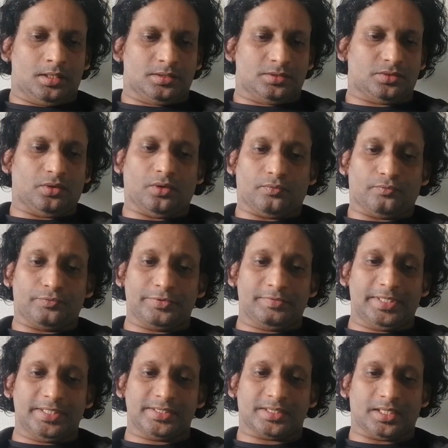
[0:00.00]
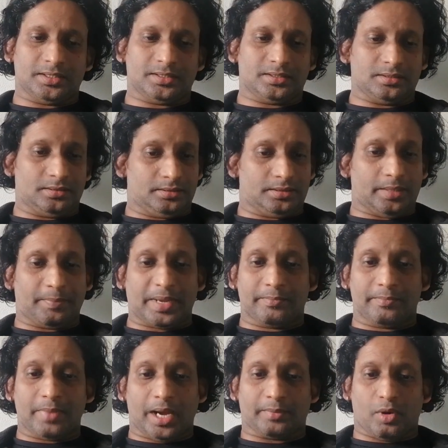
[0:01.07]
So we will discuss the
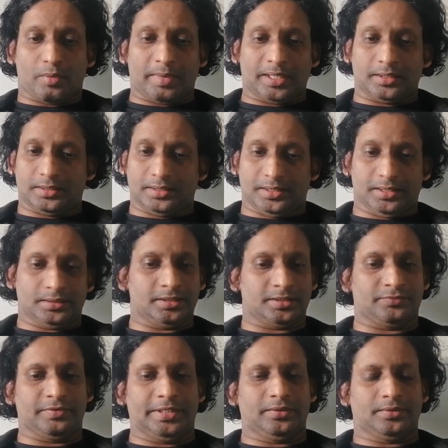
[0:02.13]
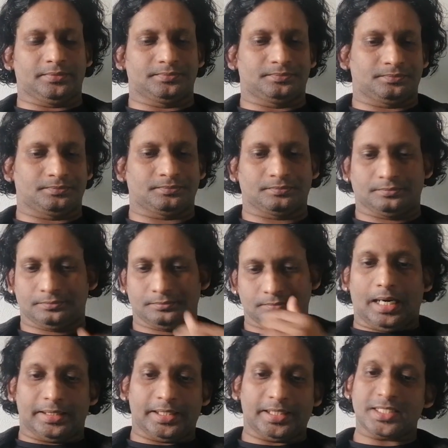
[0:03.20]
Big Bang moment in this video.
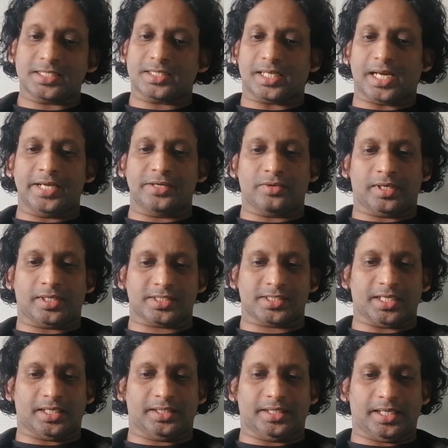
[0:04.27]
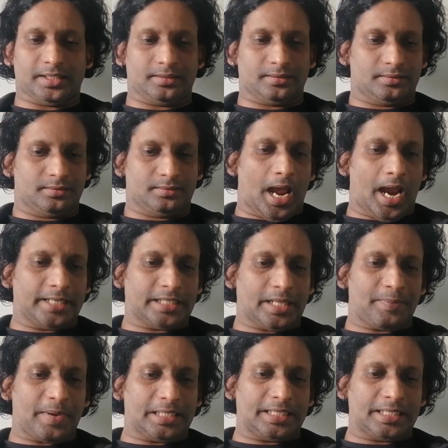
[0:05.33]
Let us try to understand that had the
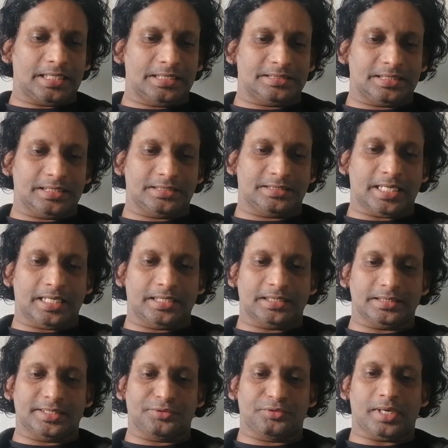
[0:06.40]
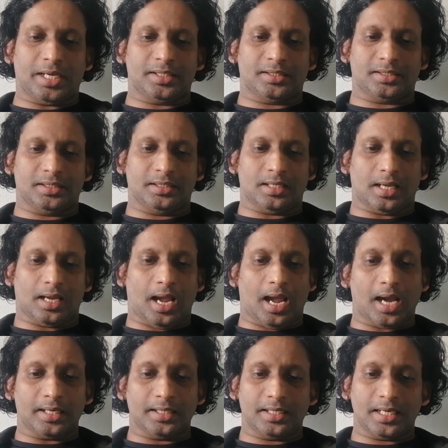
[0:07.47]
particles inside the singularity
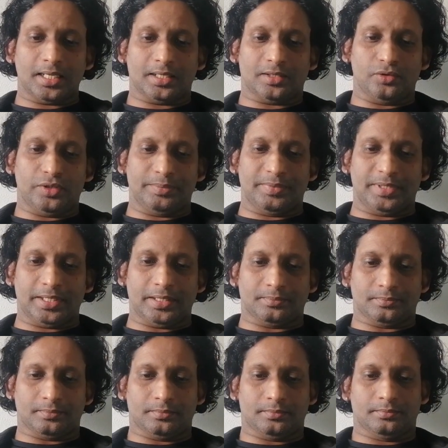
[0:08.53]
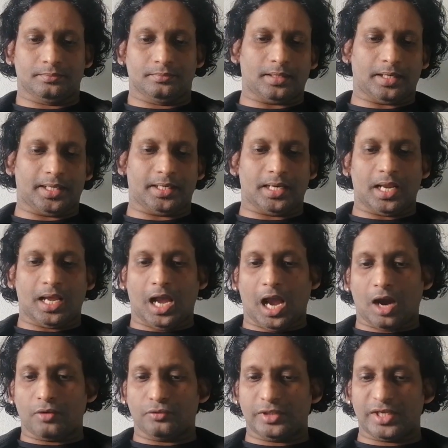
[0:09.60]
are in equilibrium and
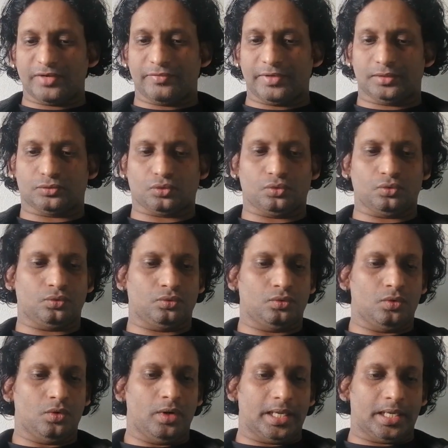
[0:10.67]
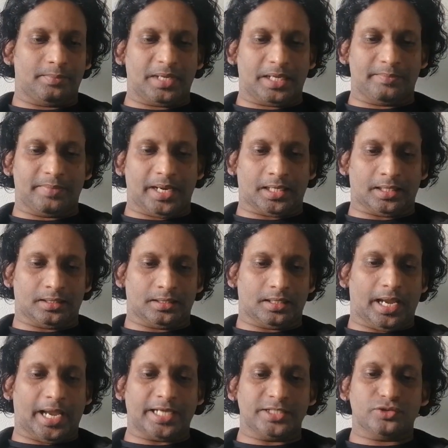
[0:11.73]
how they went through a Big Bang
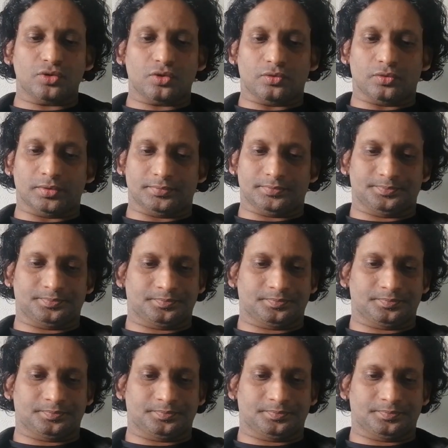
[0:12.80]
and so on.